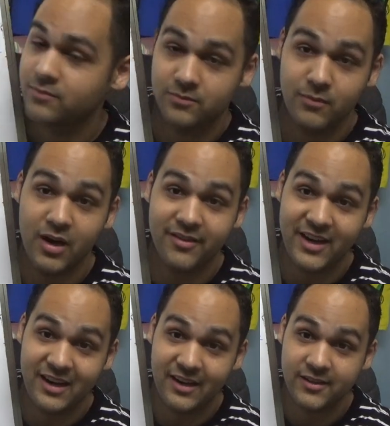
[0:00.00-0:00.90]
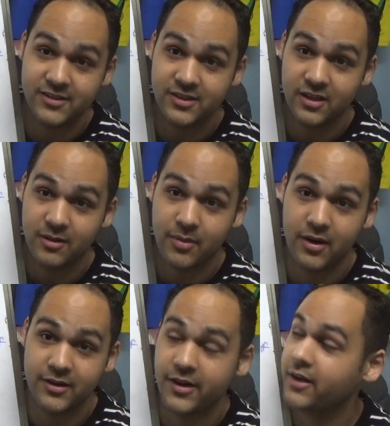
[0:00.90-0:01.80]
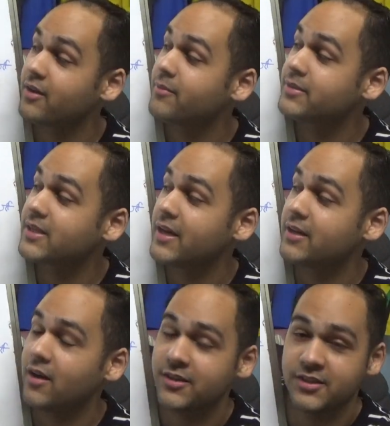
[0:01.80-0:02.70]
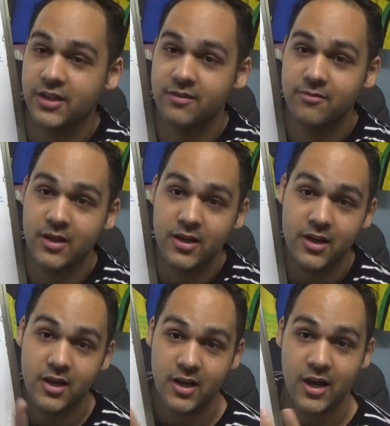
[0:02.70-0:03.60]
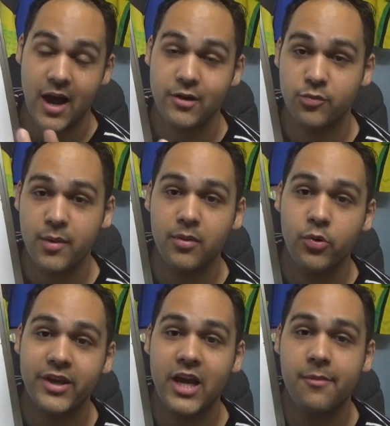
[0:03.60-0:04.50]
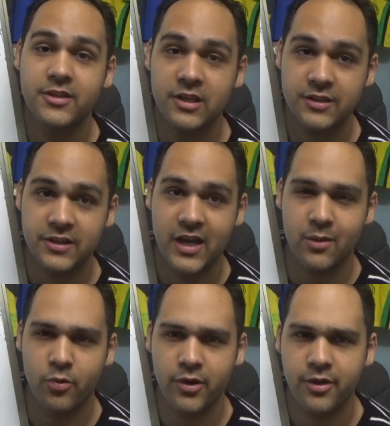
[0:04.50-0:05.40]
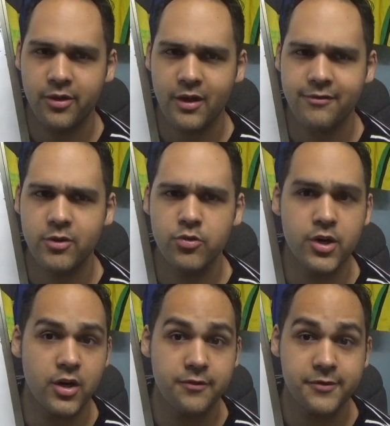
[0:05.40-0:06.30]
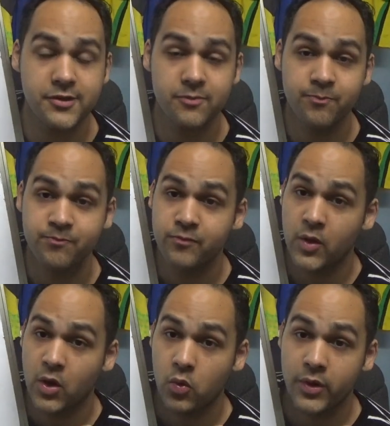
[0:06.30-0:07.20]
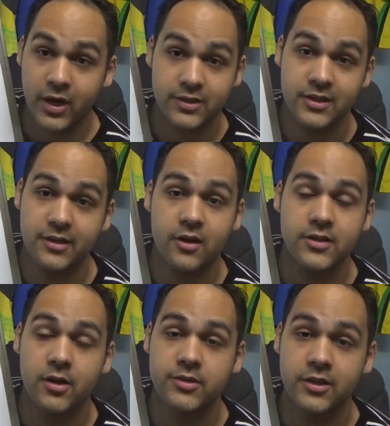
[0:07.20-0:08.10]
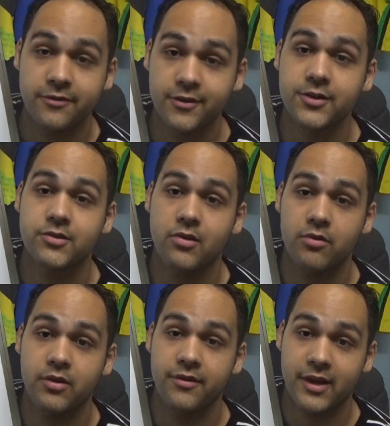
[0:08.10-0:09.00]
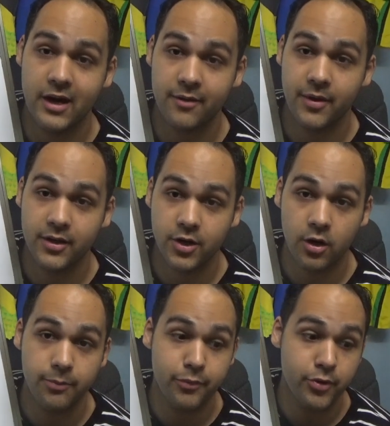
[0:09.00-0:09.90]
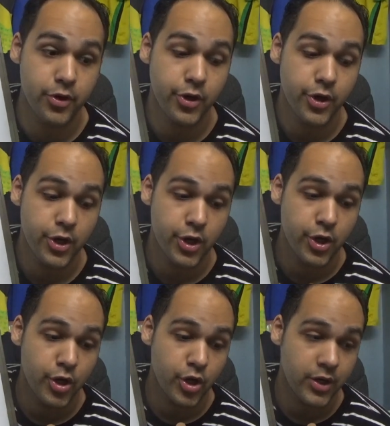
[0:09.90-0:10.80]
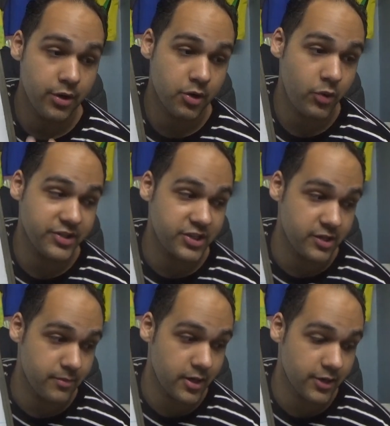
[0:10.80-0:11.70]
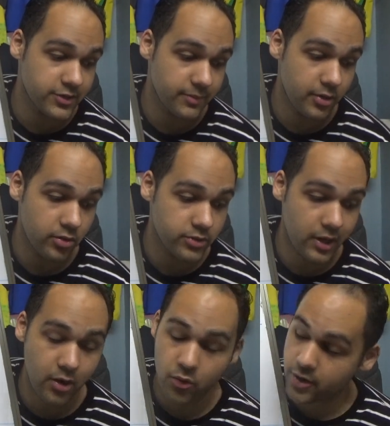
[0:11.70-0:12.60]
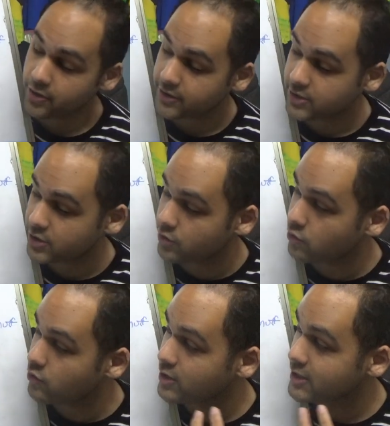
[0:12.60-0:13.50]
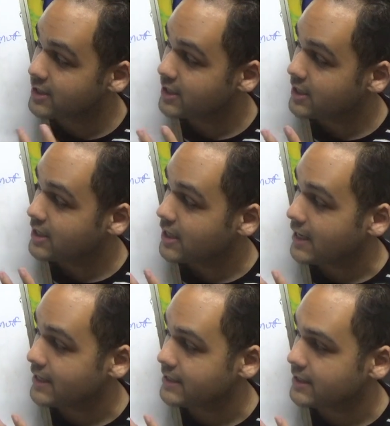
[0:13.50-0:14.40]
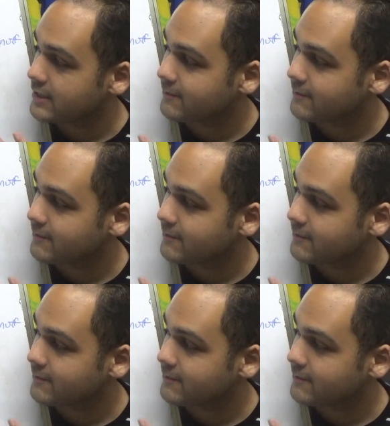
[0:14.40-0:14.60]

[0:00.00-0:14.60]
Marvin Elliott partnering beside Austin. And remember, we came into this game with a few nerves. We got knocked out in the first round of the Caribbean Cup. There were question marks about how we're going to do, and